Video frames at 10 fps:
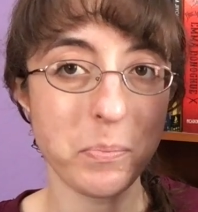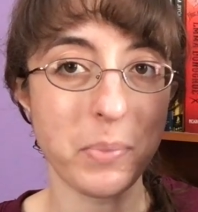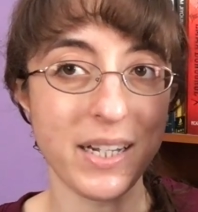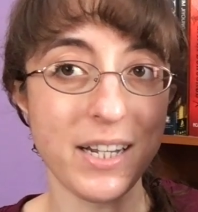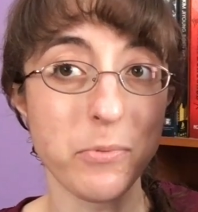
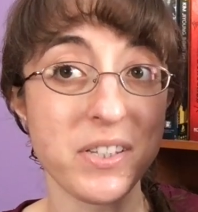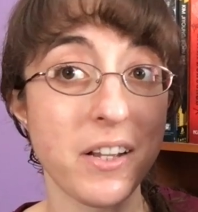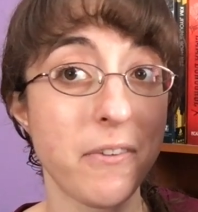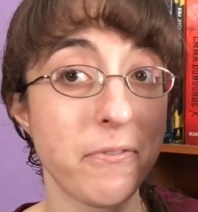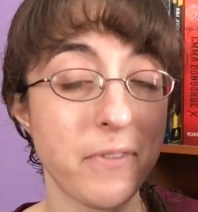but it was
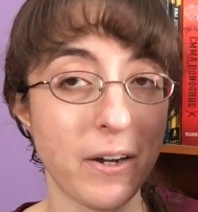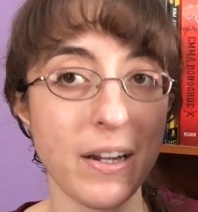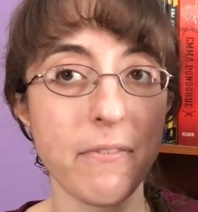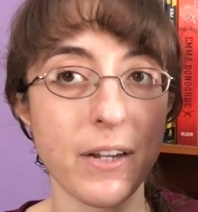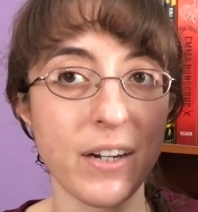a
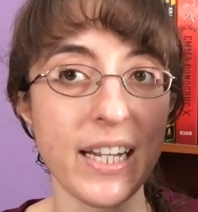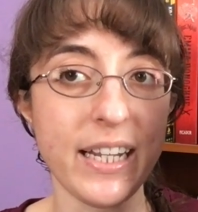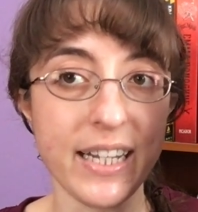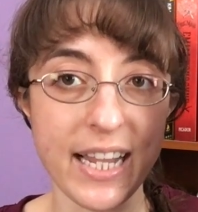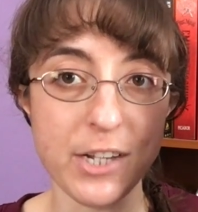very, very
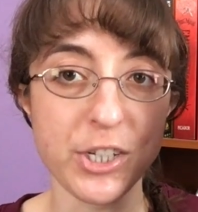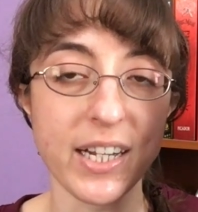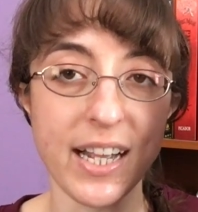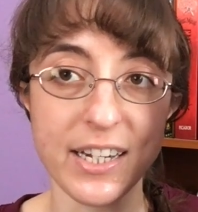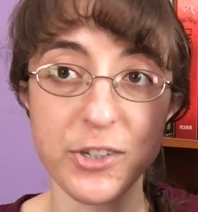
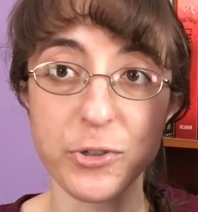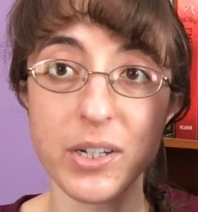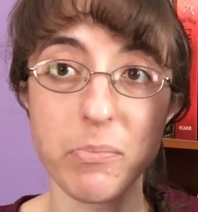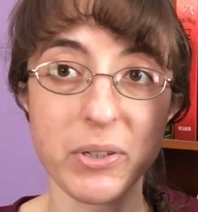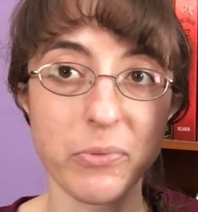engaging and
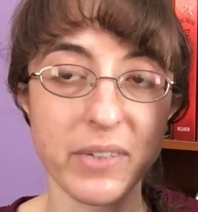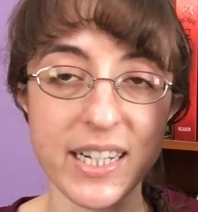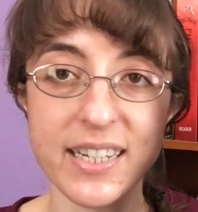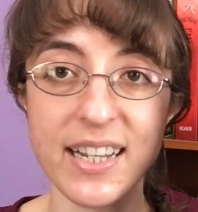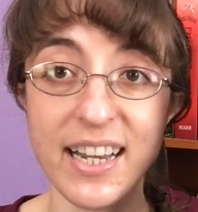enjoyable
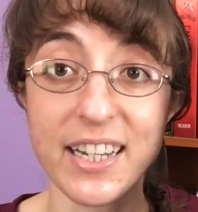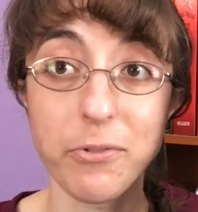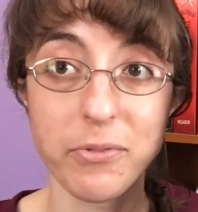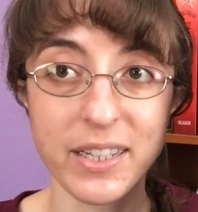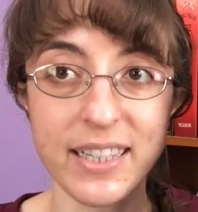read, and I
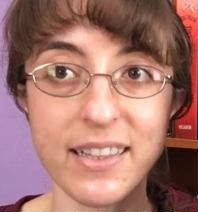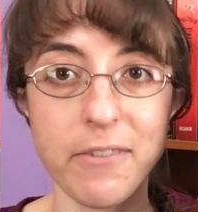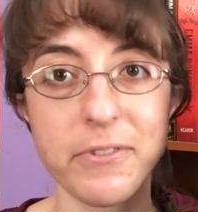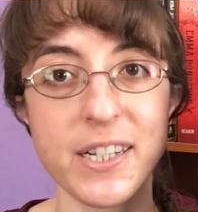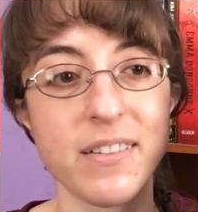really
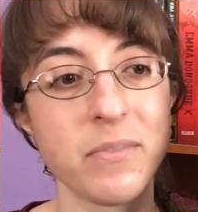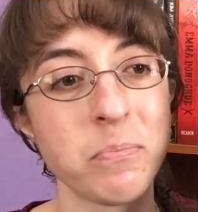loved it.